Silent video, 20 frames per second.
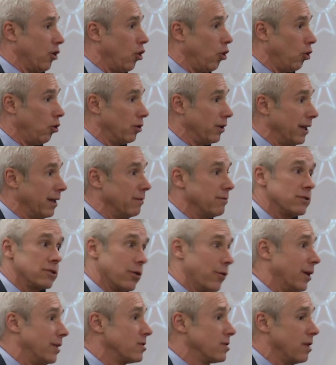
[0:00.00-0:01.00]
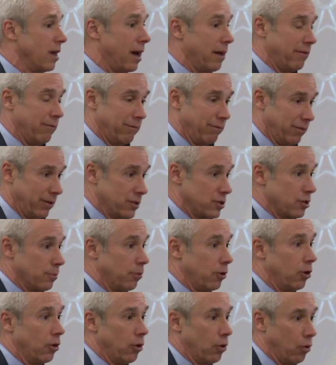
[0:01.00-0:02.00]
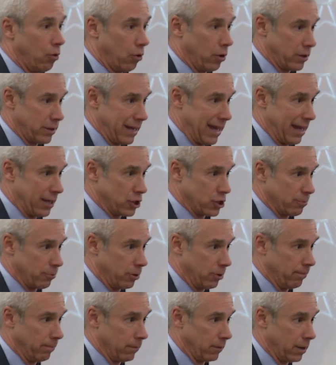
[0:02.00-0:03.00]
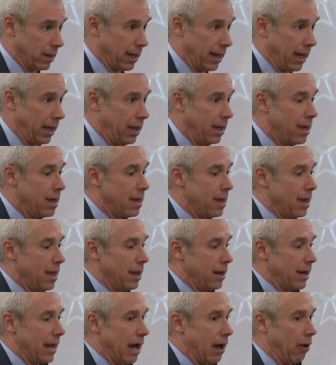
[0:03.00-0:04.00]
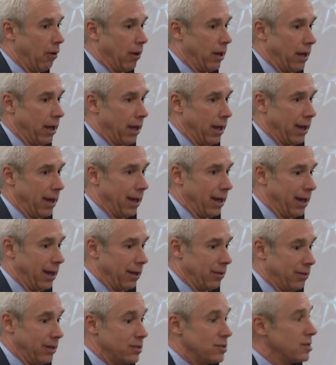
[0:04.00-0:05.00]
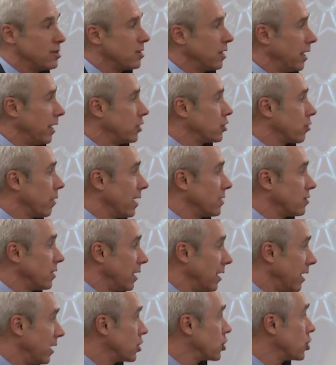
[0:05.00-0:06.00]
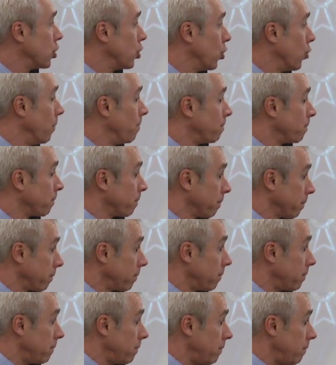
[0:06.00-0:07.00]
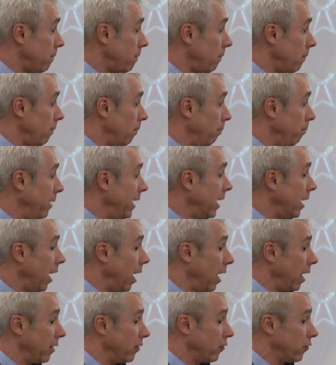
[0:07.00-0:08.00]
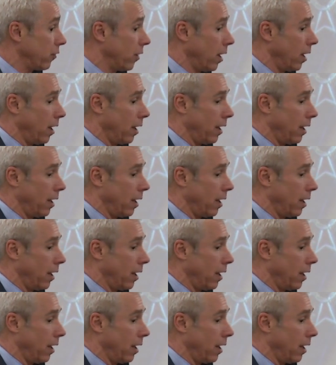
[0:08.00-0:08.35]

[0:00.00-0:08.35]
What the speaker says: hold it, so it's not visible or tangible, okay? Now, this is an interesting issue because